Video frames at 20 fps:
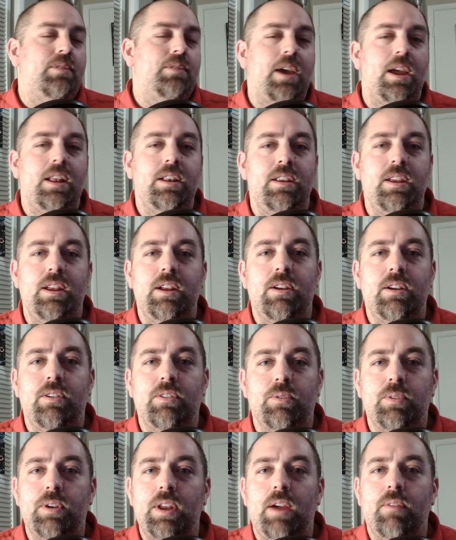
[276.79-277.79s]
10 years
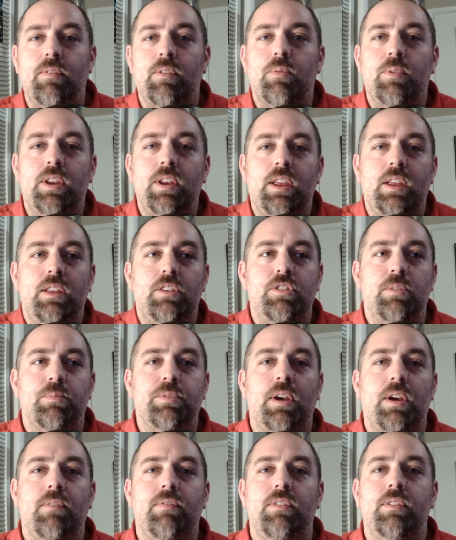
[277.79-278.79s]
or whatever when he jumps
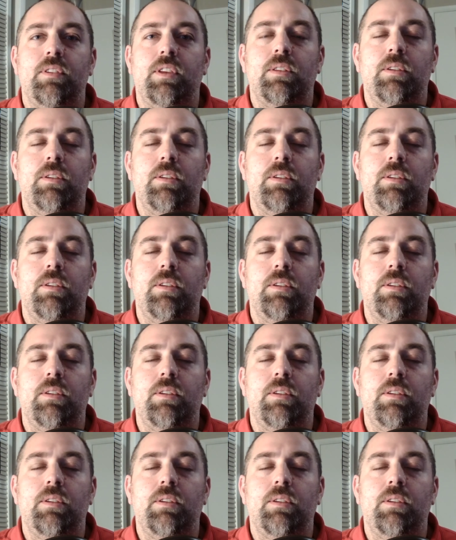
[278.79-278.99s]
off and